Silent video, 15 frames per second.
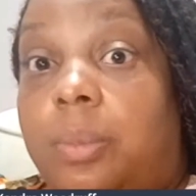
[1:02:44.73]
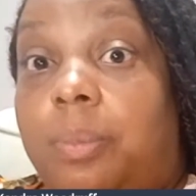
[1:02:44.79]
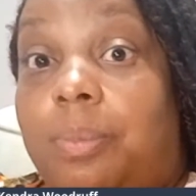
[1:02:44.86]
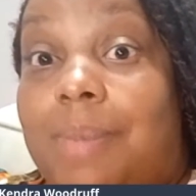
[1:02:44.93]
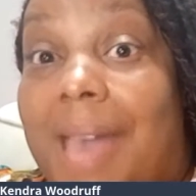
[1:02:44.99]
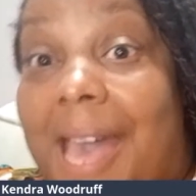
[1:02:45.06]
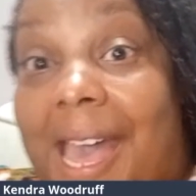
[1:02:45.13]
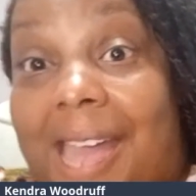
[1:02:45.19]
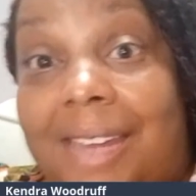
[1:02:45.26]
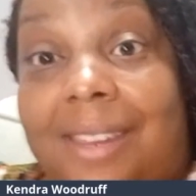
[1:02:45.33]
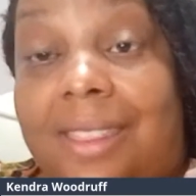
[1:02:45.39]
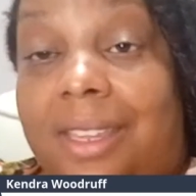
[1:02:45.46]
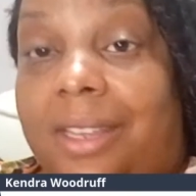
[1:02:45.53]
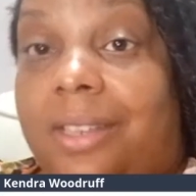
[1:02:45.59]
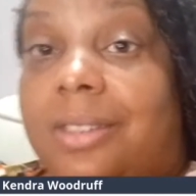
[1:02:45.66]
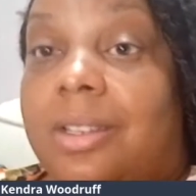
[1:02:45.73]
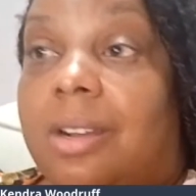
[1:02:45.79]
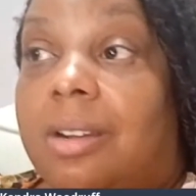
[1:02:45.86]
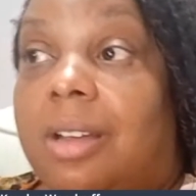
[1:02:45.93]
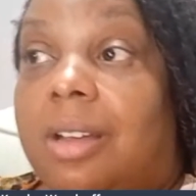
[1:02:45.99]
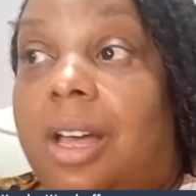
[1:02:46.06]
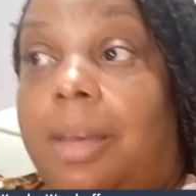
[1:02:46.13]
bad things
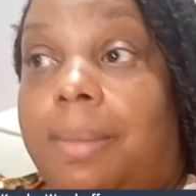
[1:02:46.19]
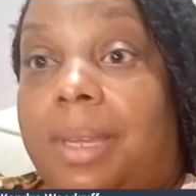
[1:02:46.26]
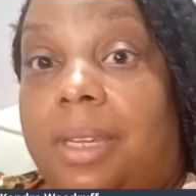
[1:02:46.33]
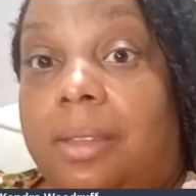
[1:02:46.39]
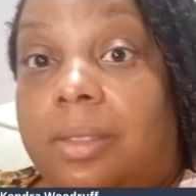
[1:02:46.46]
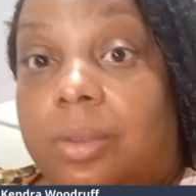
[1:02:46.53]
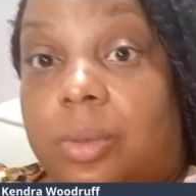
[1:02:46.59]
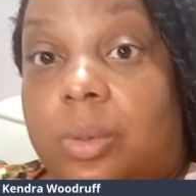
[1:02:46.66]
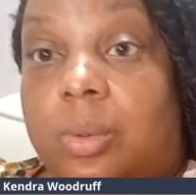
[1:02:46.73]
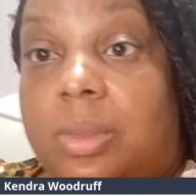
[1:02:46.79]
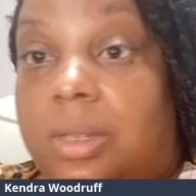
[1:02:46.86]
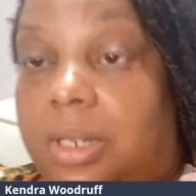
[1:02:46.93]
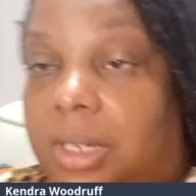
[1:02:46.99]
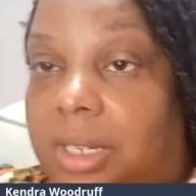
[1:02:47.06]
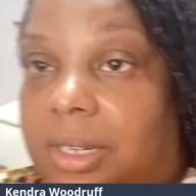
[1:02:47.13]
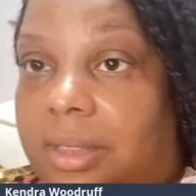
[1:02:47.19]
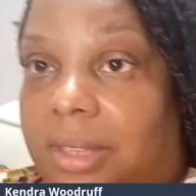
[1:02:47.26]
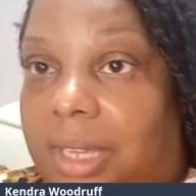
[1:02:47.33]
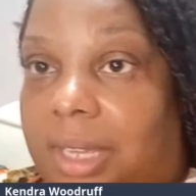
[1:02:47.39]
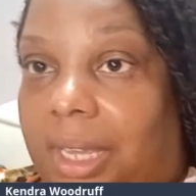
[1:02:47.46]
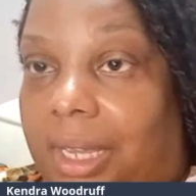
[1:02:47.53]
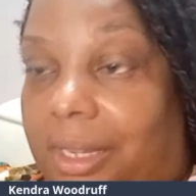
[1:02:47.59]
are coming through the good
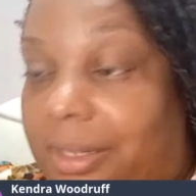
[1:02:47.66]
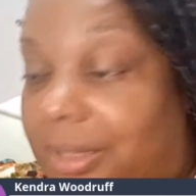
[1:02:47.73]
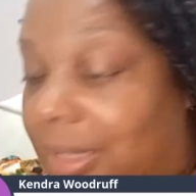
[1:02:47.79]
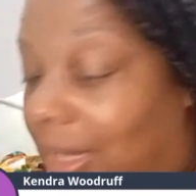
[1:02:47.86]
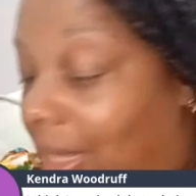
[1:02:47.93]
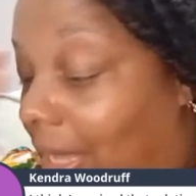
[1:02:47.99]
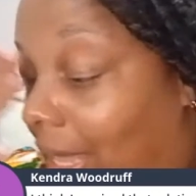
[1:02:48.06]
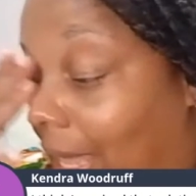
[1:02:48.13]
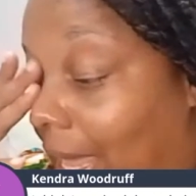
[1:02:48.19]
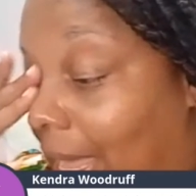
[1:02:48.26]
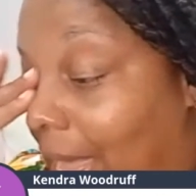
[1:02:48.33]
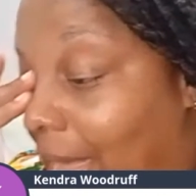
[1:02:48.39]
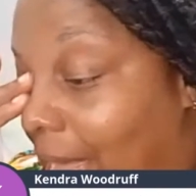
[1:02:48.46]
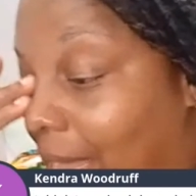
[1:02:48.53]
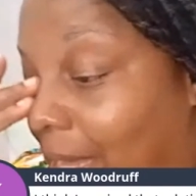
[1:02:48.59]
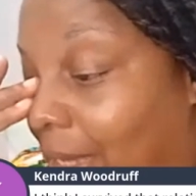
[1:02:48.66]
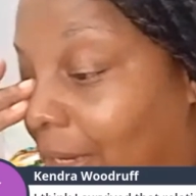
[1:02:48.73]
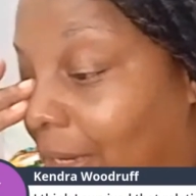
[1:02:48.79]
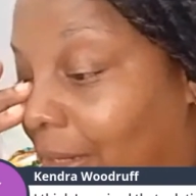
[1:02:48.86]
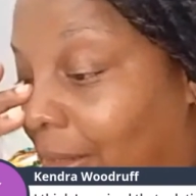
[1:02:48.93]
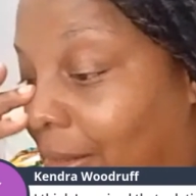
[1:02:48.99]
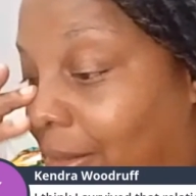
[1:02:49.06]
things.
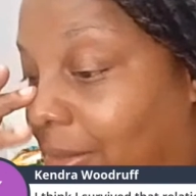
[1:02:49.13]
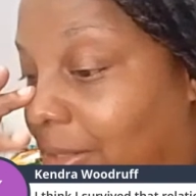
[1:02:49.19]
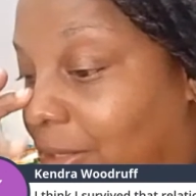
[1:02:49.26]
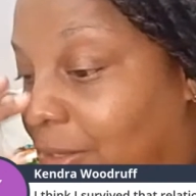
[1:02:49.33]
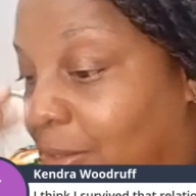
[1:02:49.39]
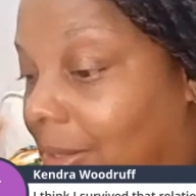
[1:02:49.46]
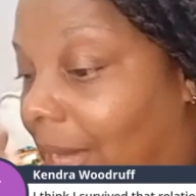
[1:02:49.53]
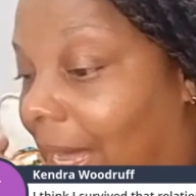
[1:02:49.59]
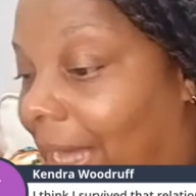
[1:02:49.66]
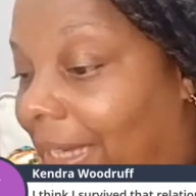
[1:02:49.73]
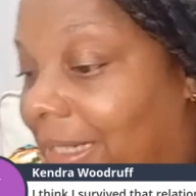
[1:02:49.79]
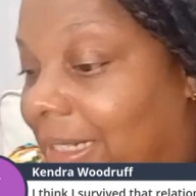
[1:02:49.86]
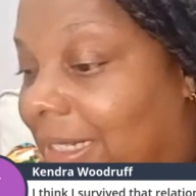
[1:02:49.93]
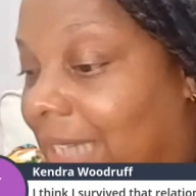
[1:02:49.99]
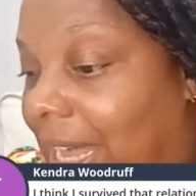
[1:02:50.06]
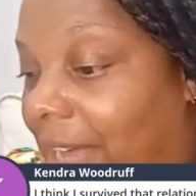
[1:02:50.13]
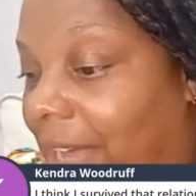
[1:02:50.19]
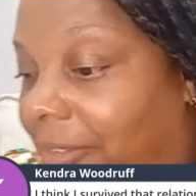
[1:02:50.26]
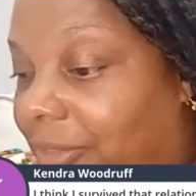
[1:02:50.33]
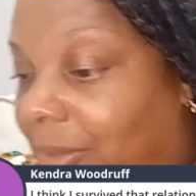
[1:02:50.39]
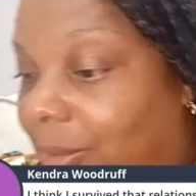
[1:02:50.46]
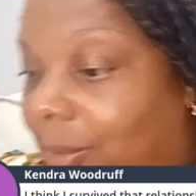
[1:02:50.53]
And so I just
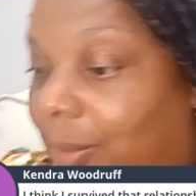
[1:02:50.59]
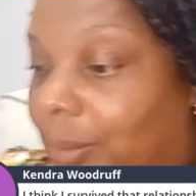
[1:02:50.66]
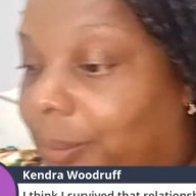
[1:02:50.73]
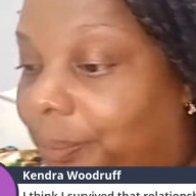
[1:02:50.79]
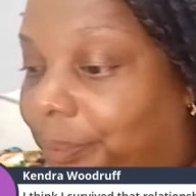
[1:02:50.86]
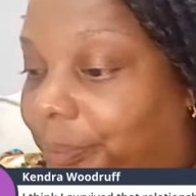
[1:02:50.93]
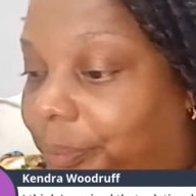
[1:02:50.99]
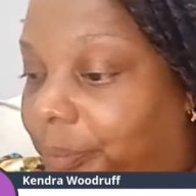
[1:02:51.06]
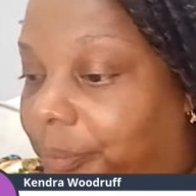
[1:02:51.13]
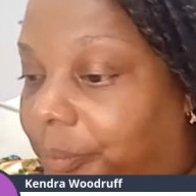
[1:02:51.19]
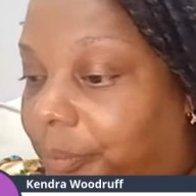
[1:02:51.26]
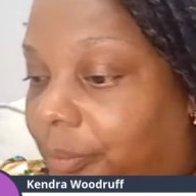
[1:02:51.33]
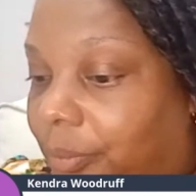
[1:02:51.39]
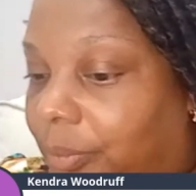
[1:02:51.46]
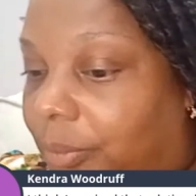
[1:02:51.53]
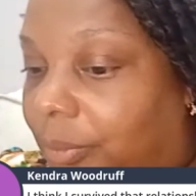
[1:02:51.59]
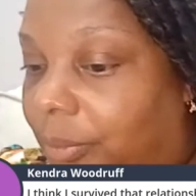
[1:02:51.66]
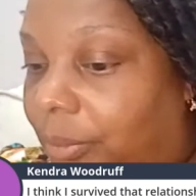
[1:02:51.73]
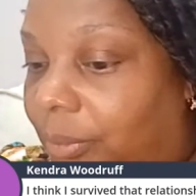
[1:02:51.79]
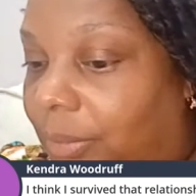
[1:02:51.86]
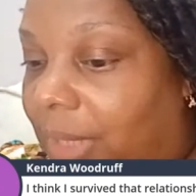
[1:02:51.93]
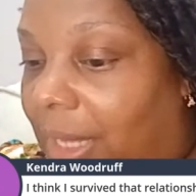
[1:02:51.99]
have to
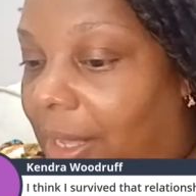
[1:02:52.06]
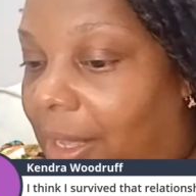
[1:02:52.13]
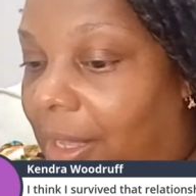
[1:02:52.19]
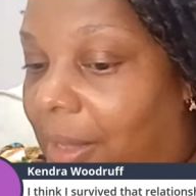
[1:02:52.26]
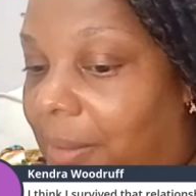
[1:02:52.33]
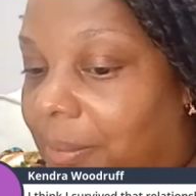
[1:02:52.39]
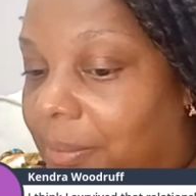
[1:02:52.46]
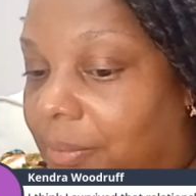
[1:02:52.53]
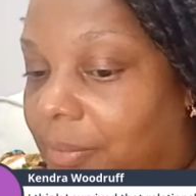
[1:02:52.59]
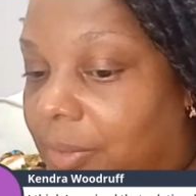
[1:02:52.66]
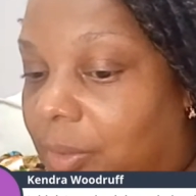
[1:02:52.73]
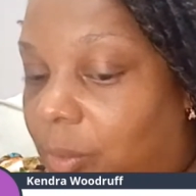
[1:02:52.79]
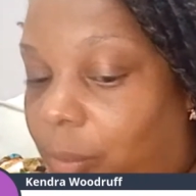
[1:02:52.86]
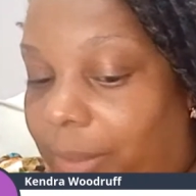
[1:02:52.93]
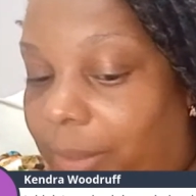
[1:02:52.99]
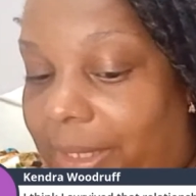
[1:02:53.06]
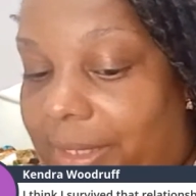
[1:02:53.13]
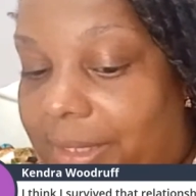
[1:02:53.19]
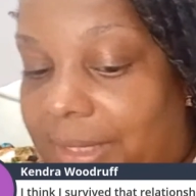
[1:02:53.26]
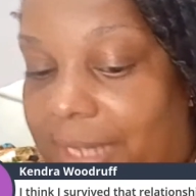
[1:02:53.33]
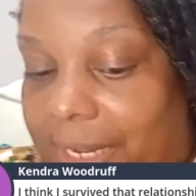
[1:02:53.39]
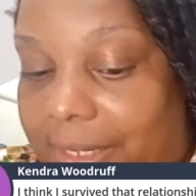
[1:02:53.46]
weed
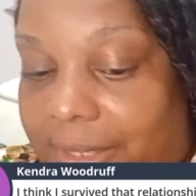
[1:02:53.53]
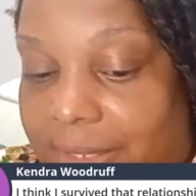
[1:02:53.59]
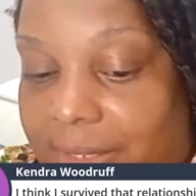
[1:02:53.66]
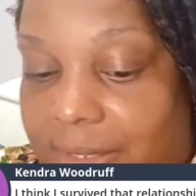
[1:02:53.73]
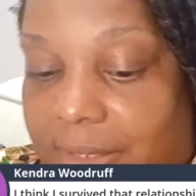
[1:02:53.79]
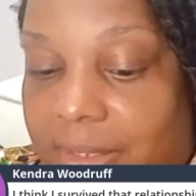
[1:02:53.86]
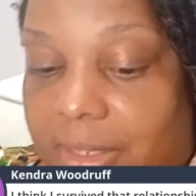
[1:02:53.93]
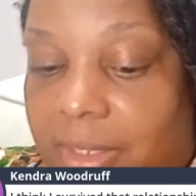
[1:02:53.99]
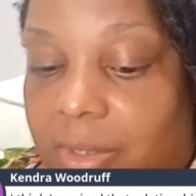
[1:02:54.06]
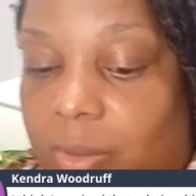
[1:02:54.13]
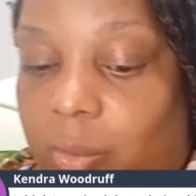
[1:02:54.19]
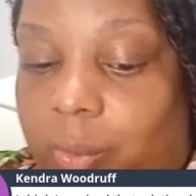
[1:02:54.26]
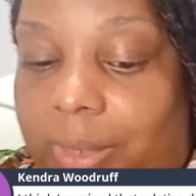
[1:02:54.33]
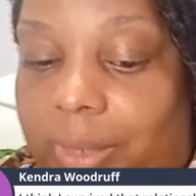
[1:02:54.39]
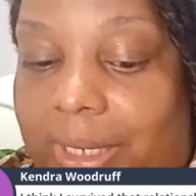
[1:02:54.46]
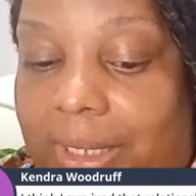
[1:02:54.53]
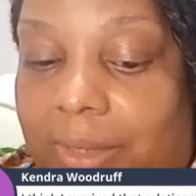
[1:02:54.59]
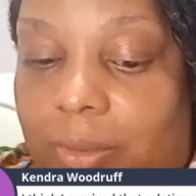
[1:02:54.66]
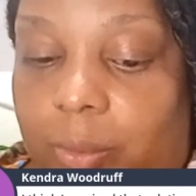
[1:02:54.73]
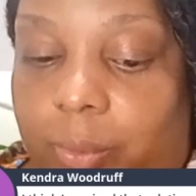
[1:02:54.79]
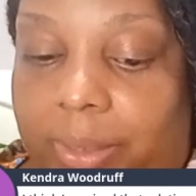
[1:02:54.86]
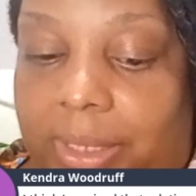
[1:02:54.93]

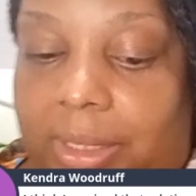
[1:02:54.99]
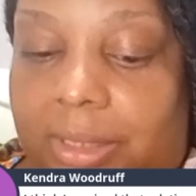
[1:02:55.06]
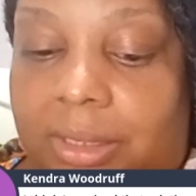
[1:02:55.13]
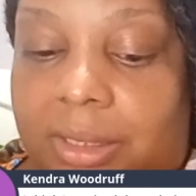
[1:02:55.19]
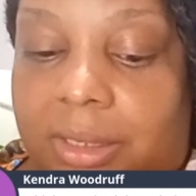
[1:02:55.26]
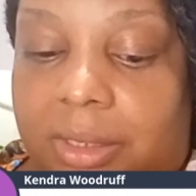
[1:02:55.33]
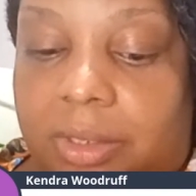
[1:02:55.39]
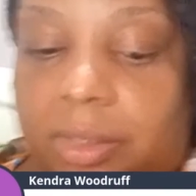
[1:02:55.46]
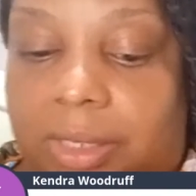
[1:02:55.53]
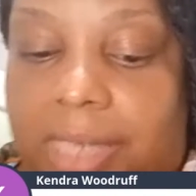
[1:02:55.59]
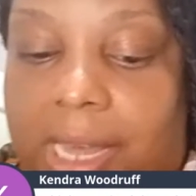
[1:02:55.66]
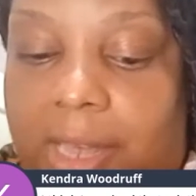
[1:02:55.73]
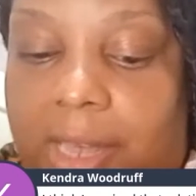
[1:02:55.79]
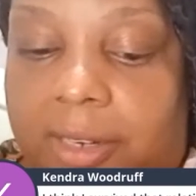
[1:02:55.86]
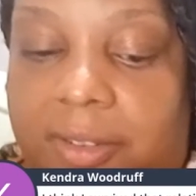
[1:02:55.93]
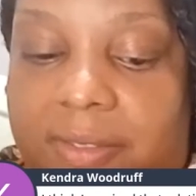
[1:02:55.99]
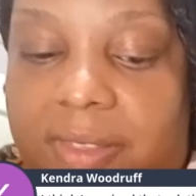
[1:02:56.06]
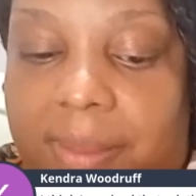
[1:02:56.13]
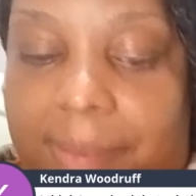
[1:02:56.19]
the good out of the